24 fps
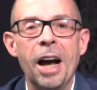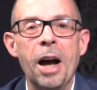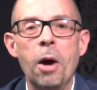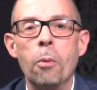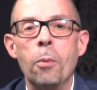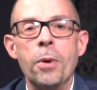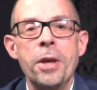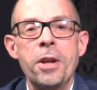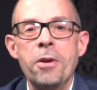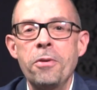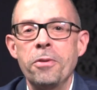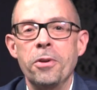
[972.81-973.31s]

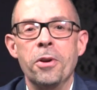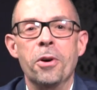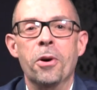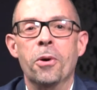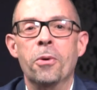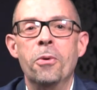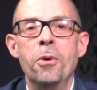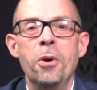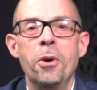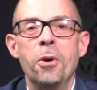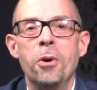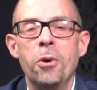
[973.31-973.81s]
We don't
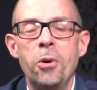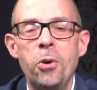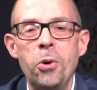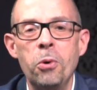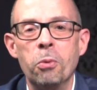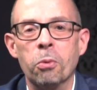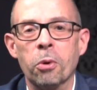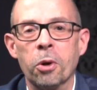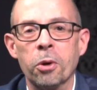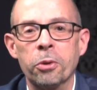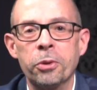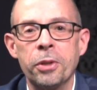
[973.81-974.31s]
know who
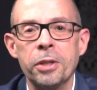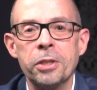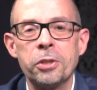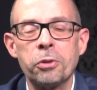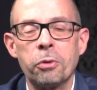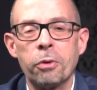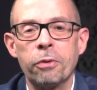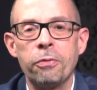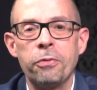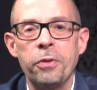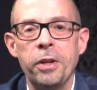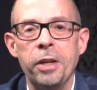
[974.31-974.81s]
wrote this
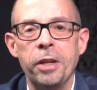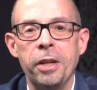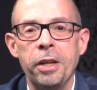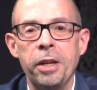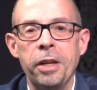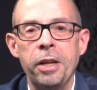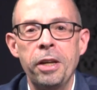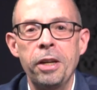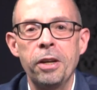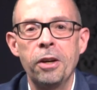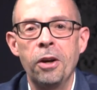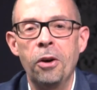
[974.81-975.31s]

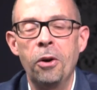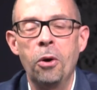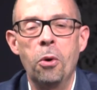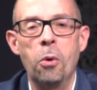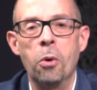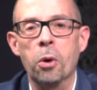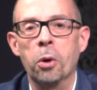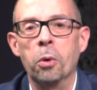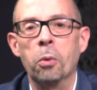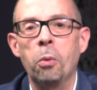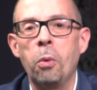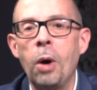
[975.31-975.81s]
graffiti
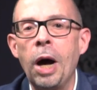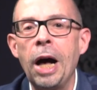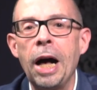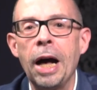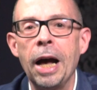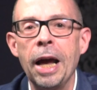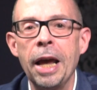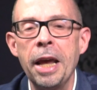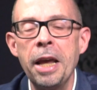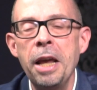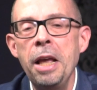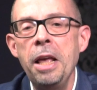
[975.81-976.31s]
or
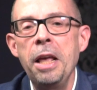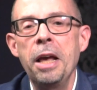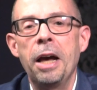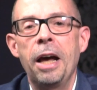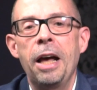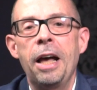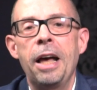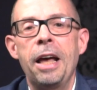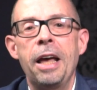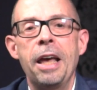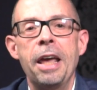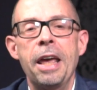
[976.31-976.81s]
why.
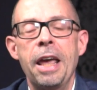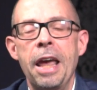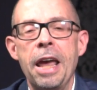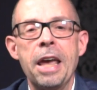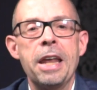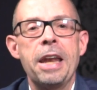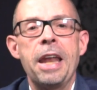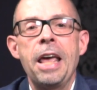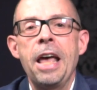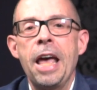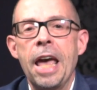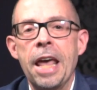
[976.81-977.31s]

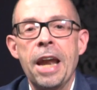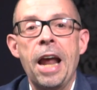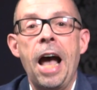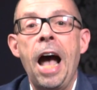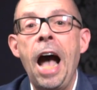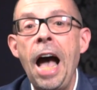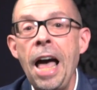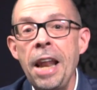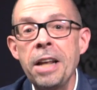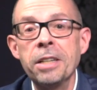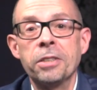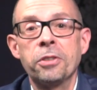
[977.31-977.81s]
And
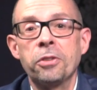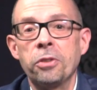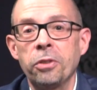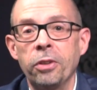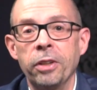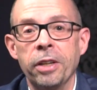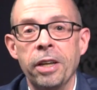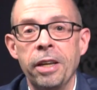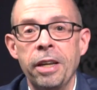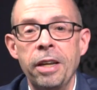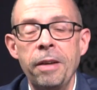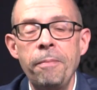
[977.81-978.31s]

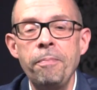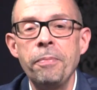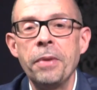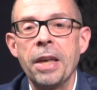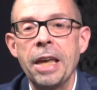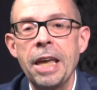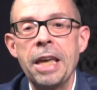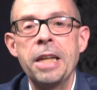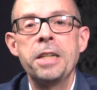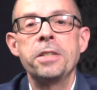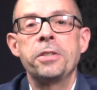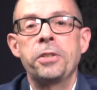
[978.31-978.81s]
honestly,
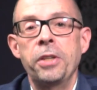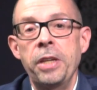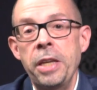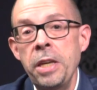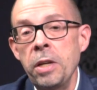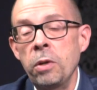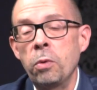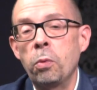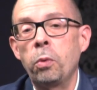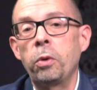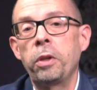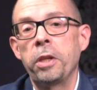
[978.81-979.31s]
it is
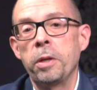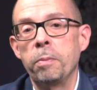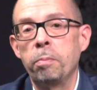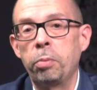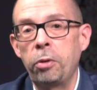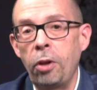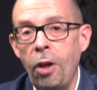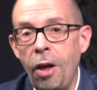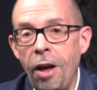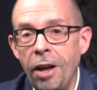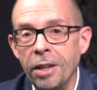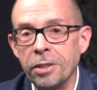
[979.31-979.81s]
equally
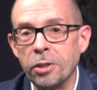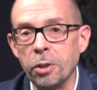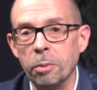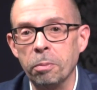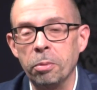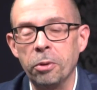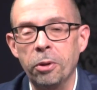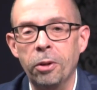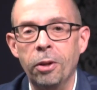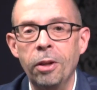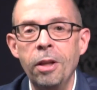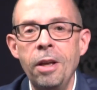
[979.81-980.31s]

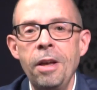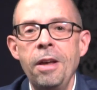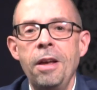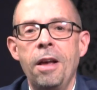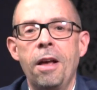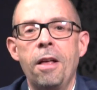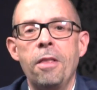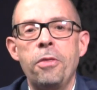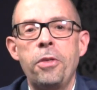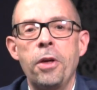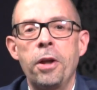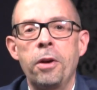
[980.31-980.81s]
plausible
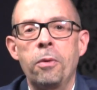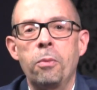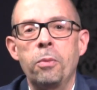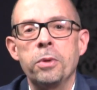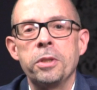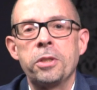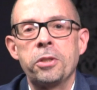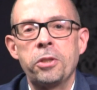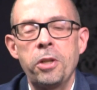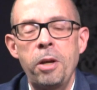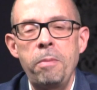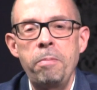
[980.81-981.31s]
that it
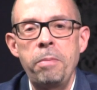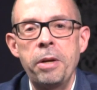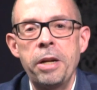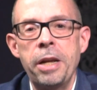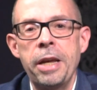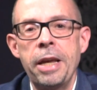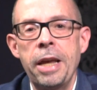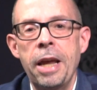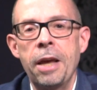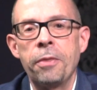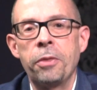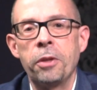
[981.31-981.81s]
was
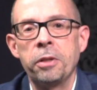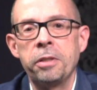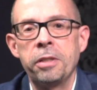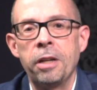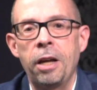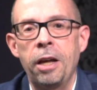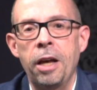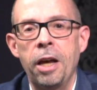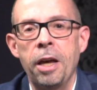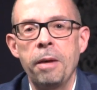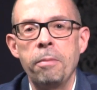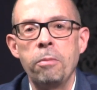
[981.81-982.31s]
somebody at the
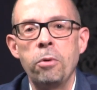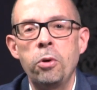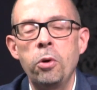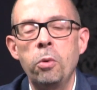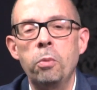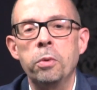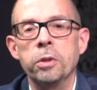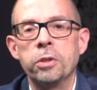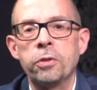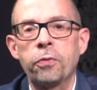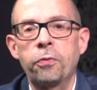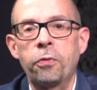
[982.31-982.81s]
time who
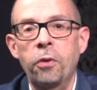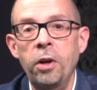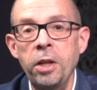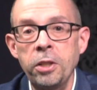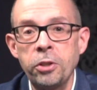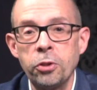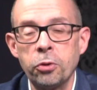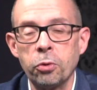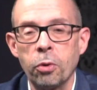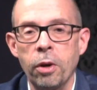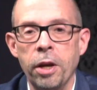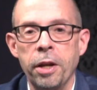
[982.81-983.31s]
was
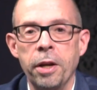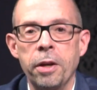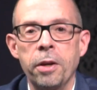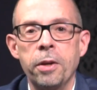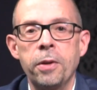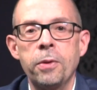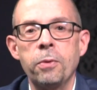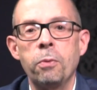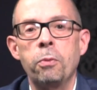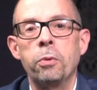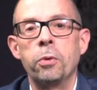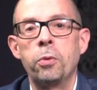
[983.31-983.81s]

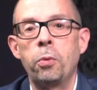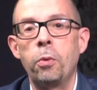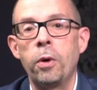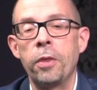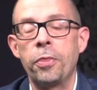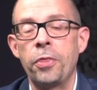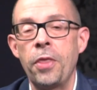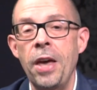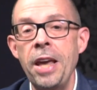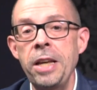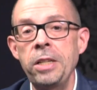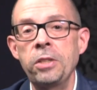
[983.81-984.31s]
frustrated with
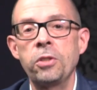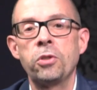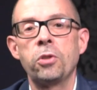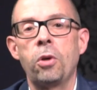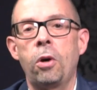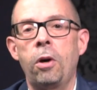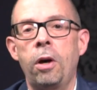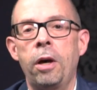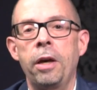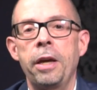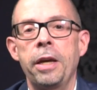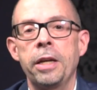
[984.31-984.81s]
what they
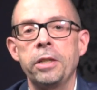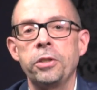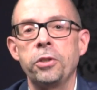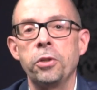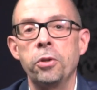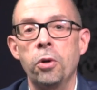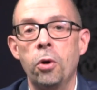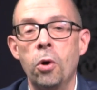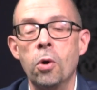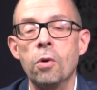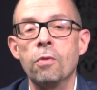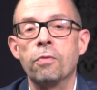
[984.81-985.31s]
saw as
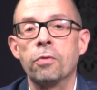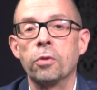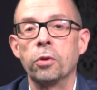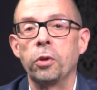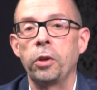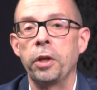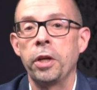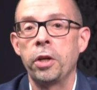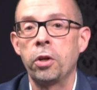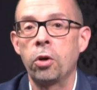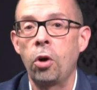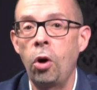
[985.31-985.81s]
an
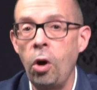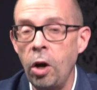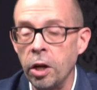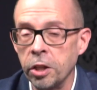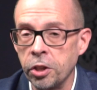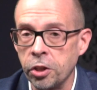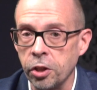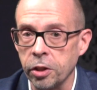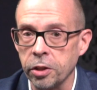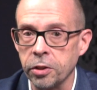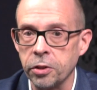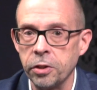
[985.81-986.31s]
overly
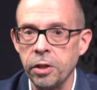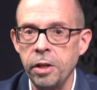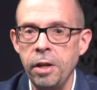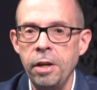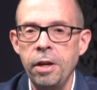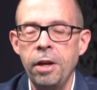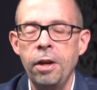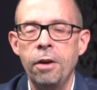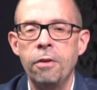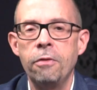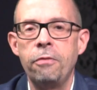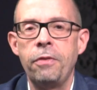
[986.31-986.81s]
cautious
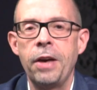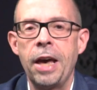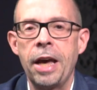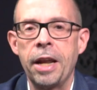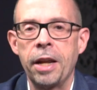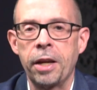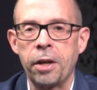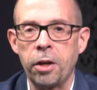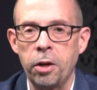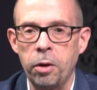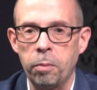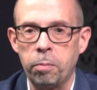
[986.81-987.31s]

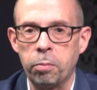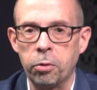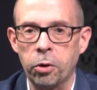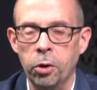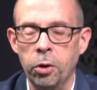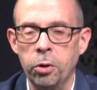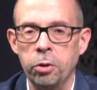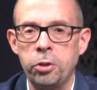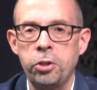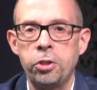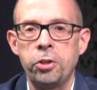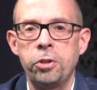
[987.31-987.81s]
Vatican
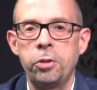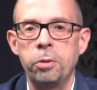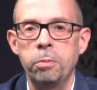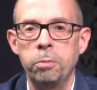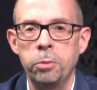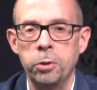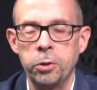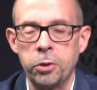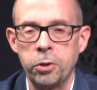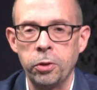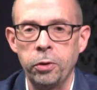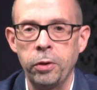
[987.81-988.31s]
approach to
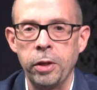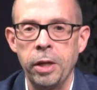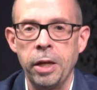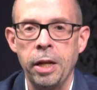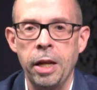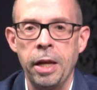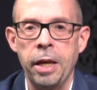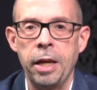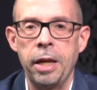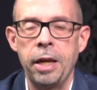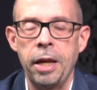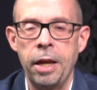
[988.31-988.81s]

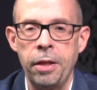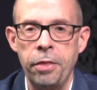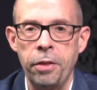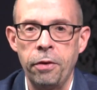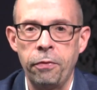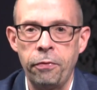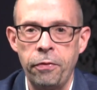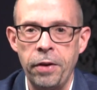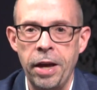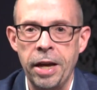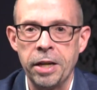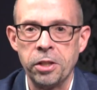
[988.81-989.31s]
Mussolini and the
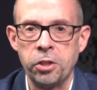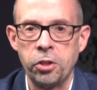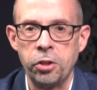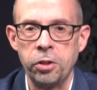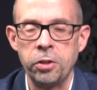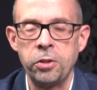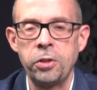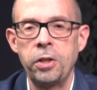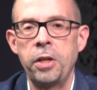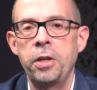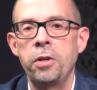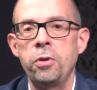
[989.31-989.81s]

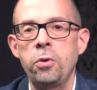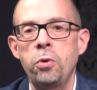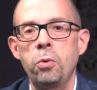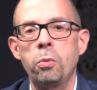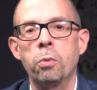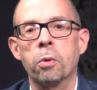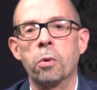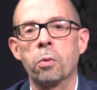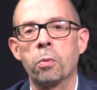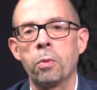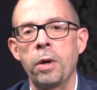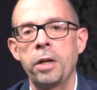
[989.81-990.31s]
fascists and who
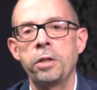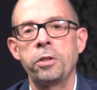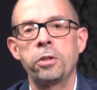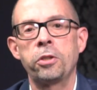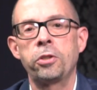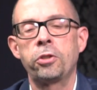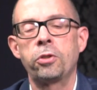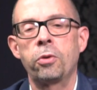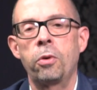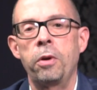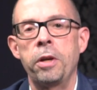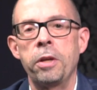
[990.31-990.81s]
were
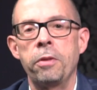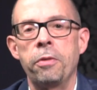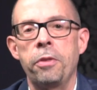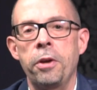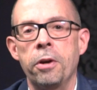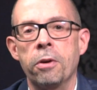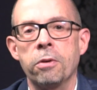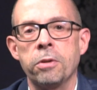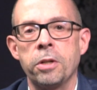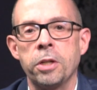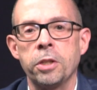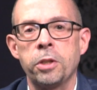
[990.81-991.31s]
registering
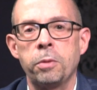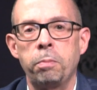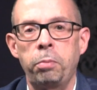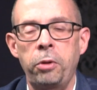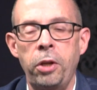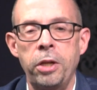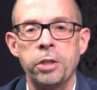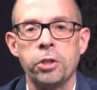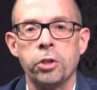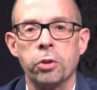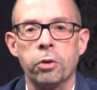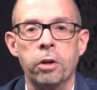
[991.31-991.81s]
their
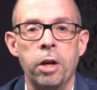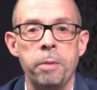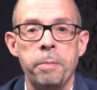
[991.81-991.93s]
displeasure.